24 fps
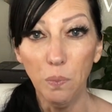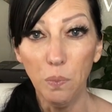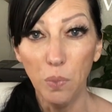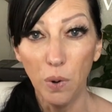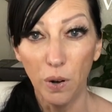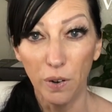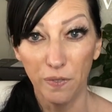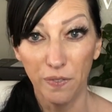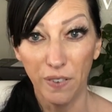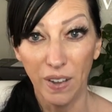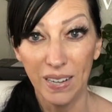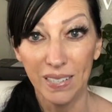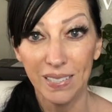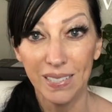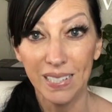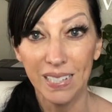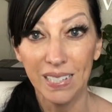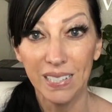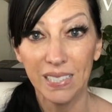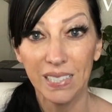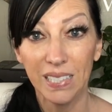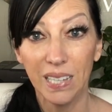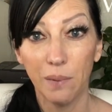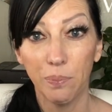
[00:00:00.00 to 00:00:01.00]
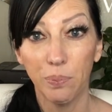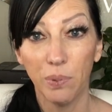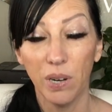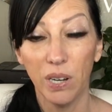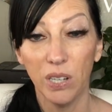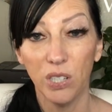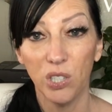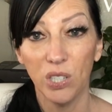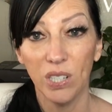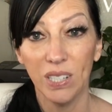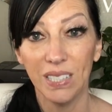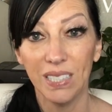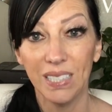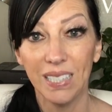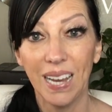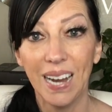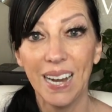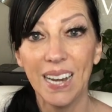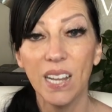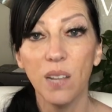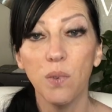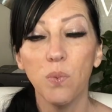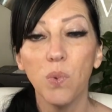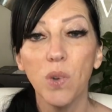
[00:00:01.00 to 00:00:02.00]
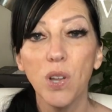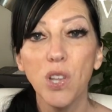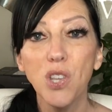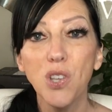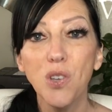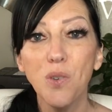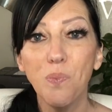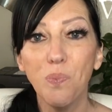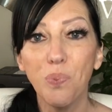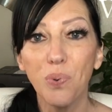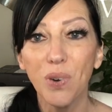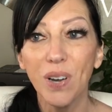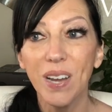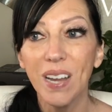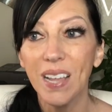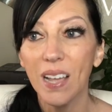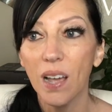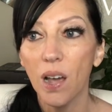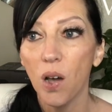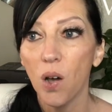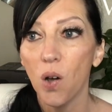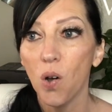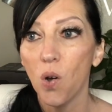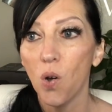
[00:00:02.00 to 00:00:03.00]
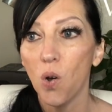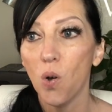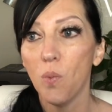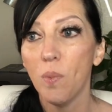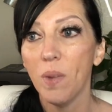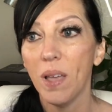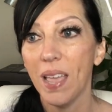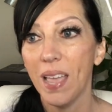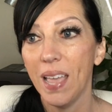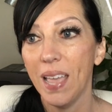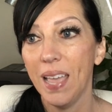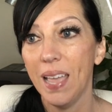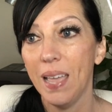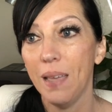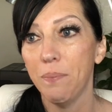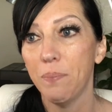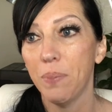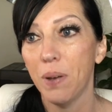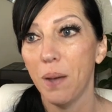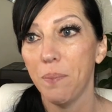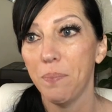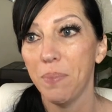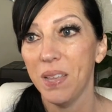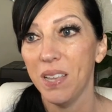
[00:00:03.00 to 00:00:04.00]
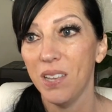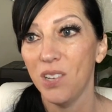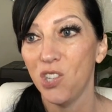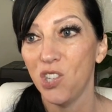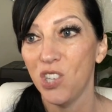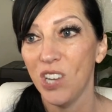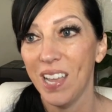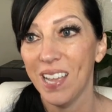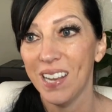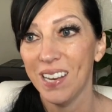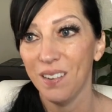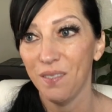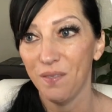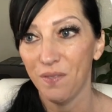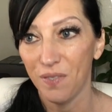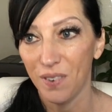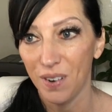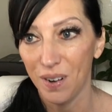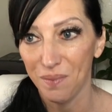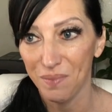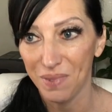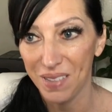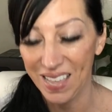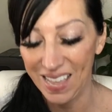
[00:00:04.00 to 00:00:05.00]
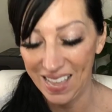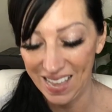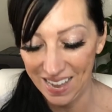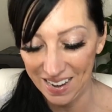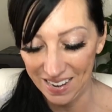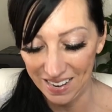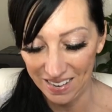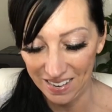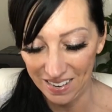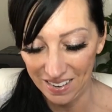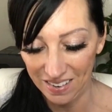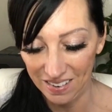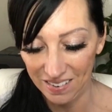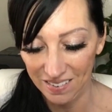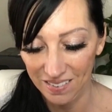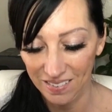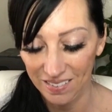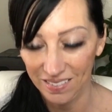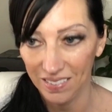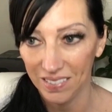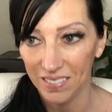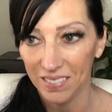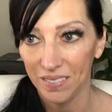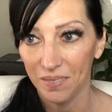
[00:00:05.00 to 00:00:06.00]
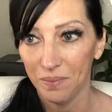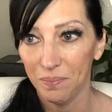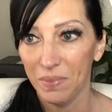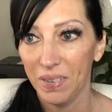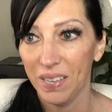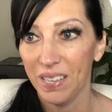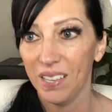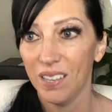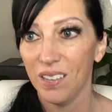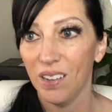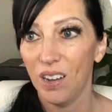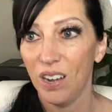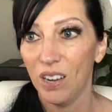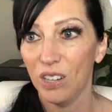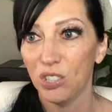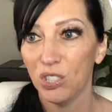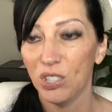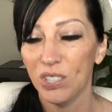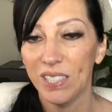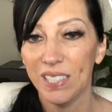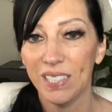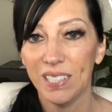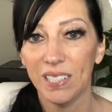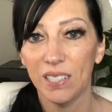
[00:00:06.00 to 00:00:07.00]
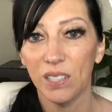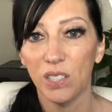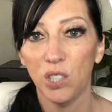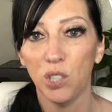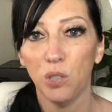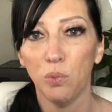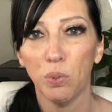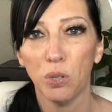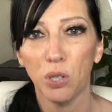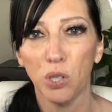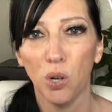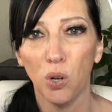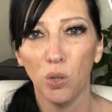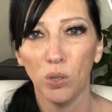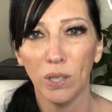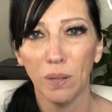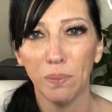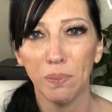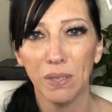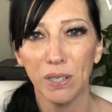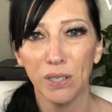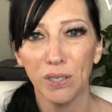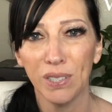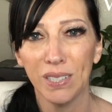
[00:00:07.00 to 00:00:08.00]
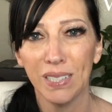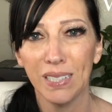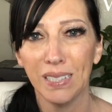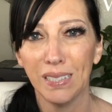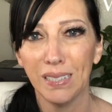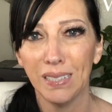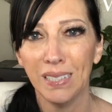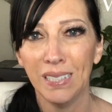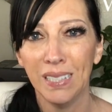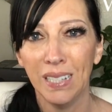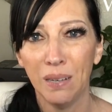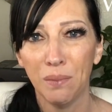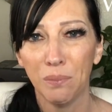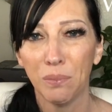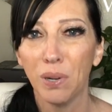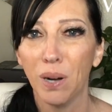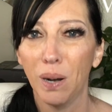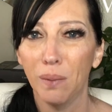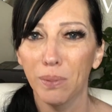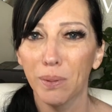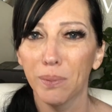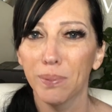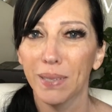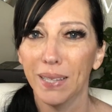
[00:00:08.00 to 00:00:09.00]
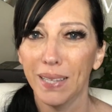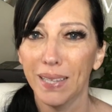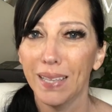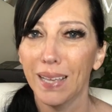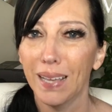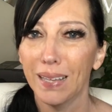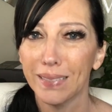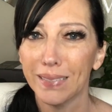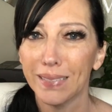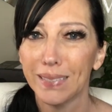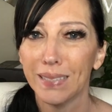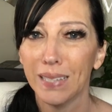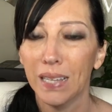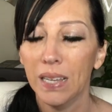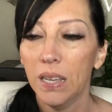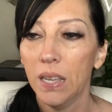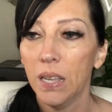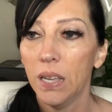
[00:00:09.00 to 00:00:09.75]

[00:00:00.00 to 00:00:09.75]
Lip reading: preventing separation anxiety when you bring home a puppy. Shannon from Canada. Oh my gosh, it's super cold up there still? Probably, yes.